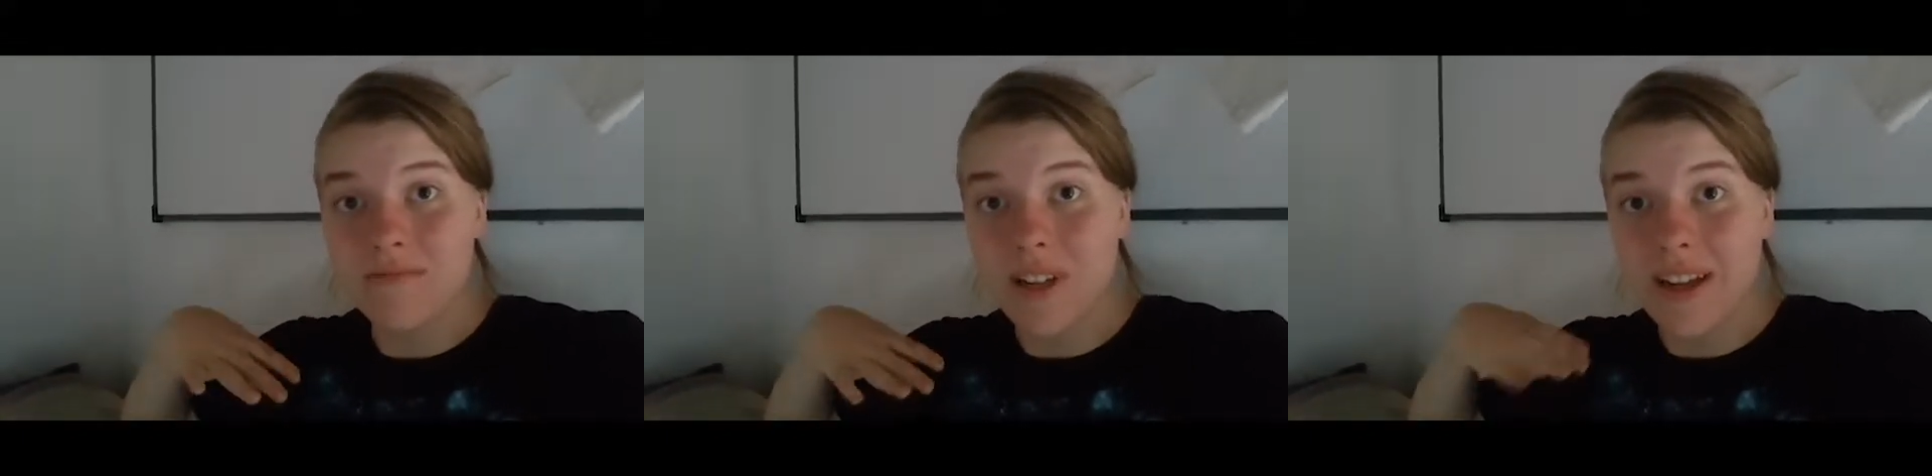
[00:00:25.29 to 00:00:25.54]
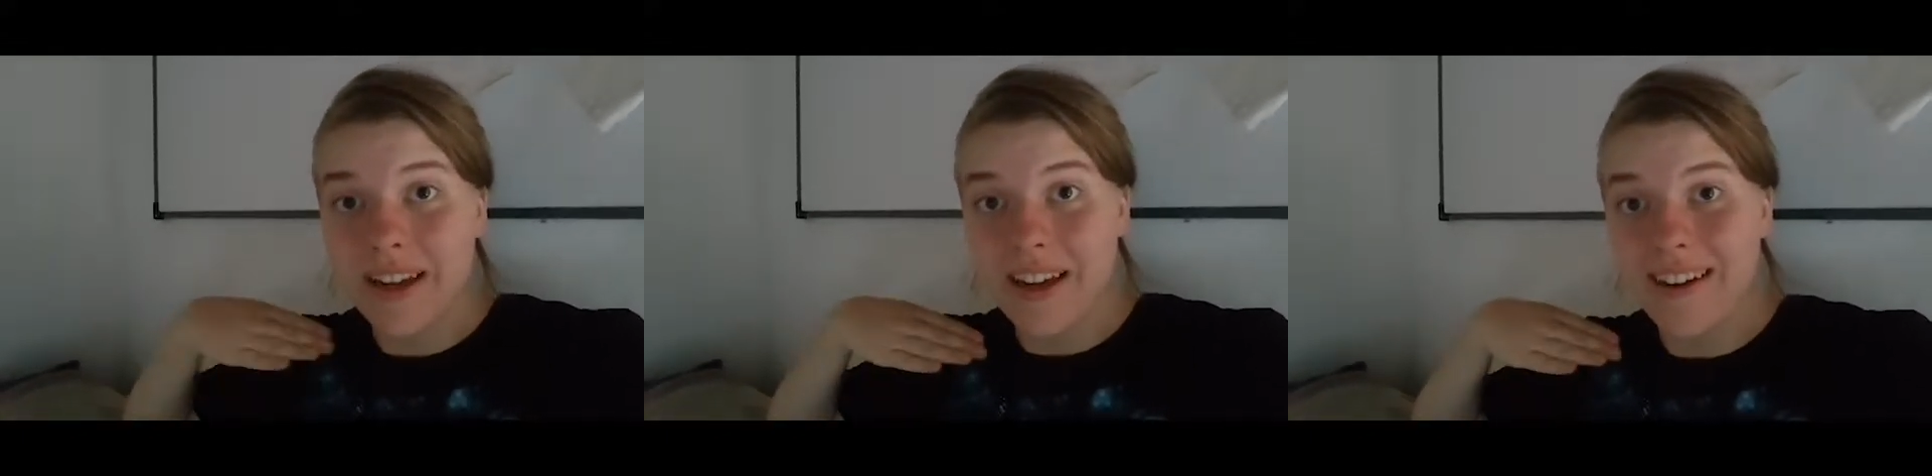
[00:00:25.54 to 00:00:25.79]

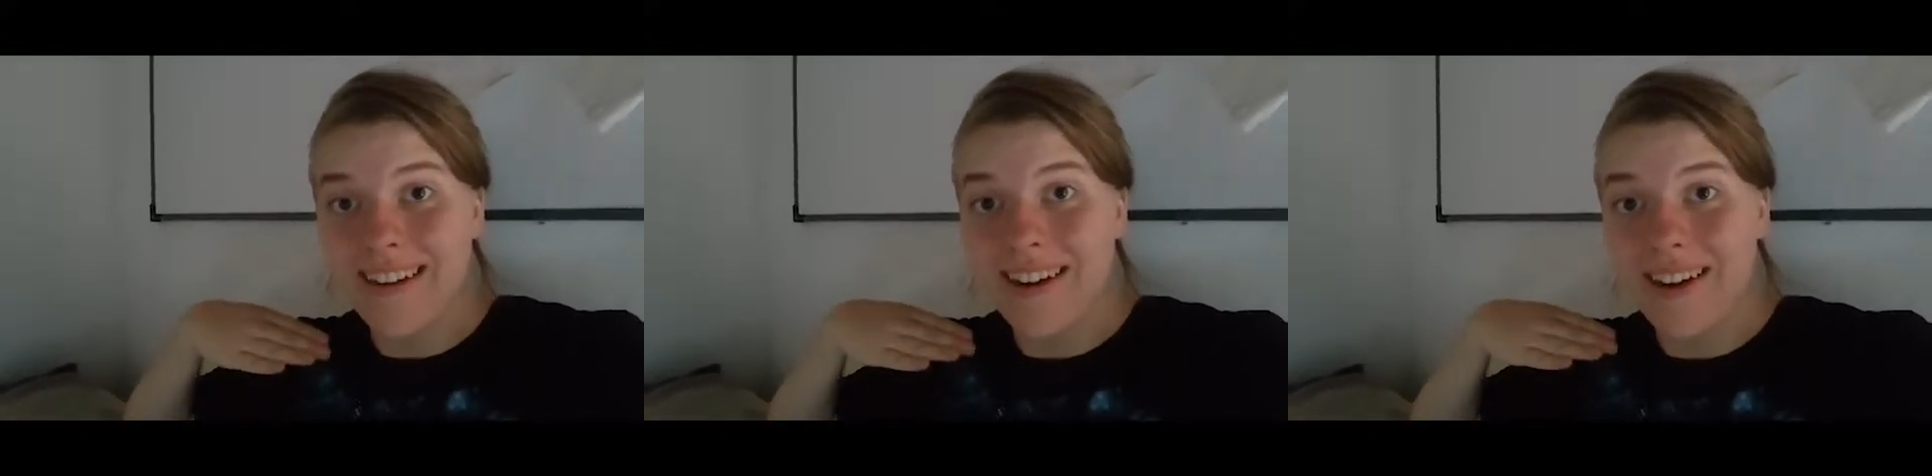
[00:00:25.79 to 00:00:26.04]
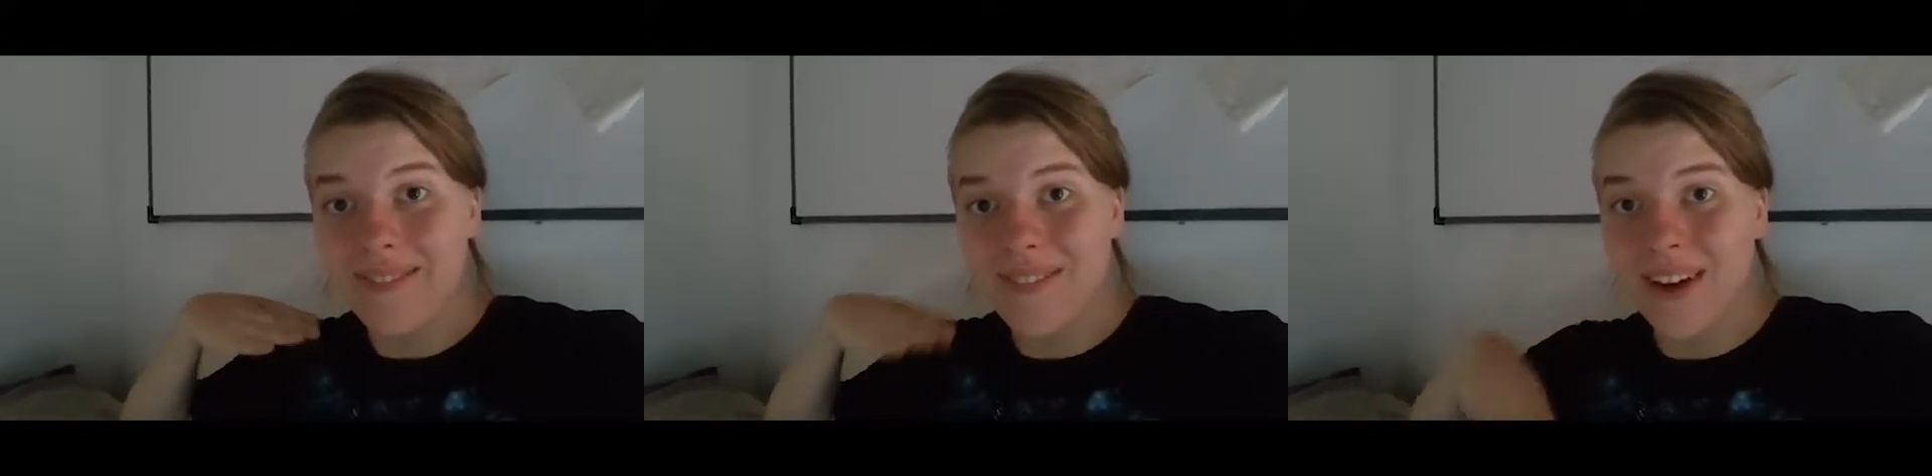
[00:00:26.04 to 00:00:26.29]
Like,
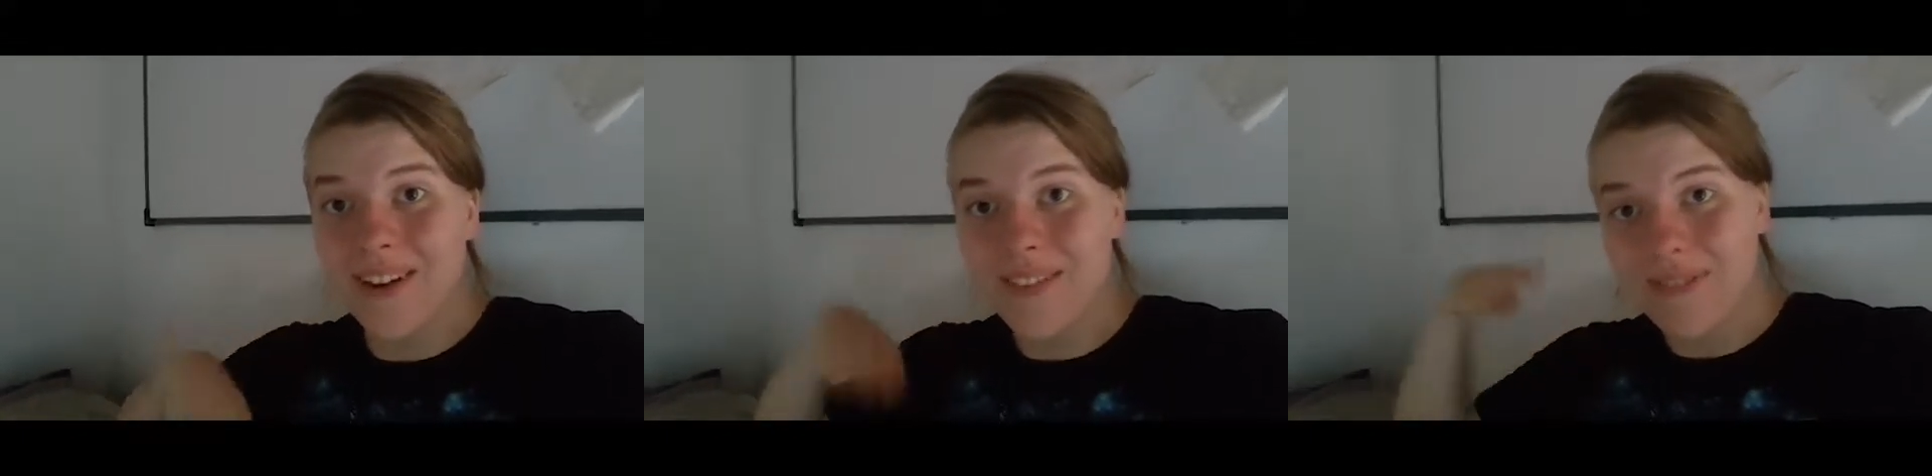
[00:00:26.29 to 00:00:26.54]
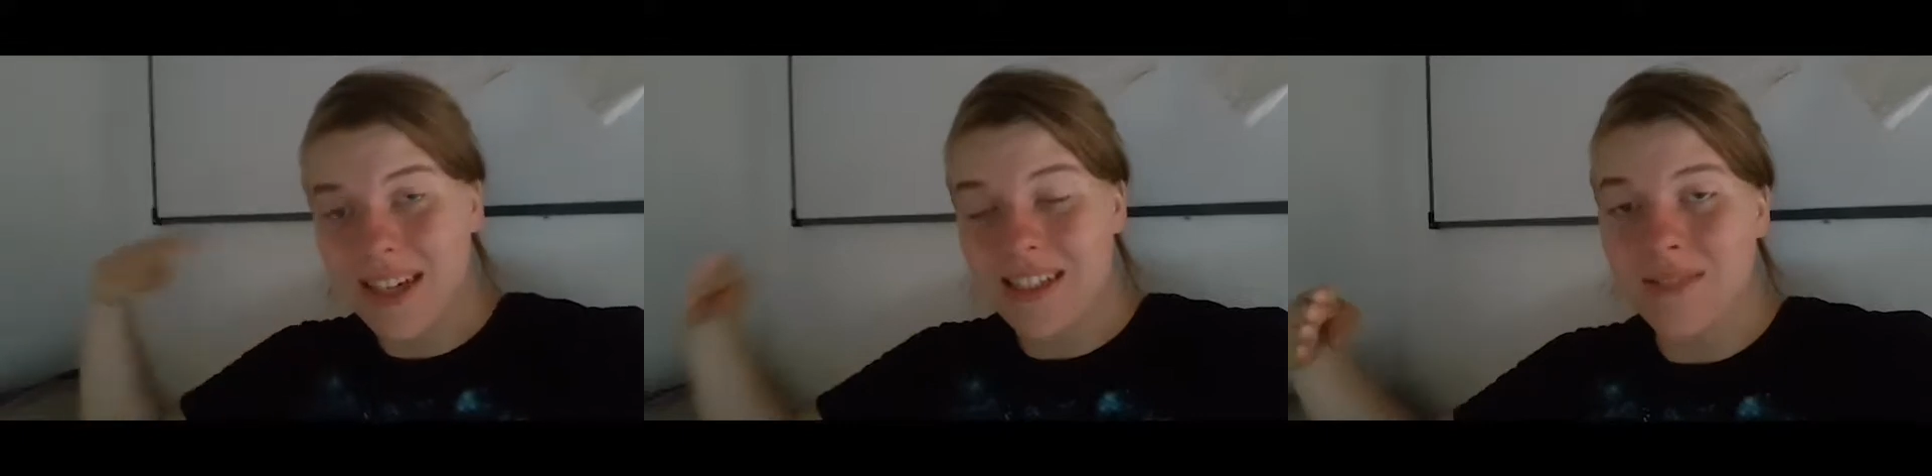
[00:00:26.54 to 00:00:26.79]
I'm going back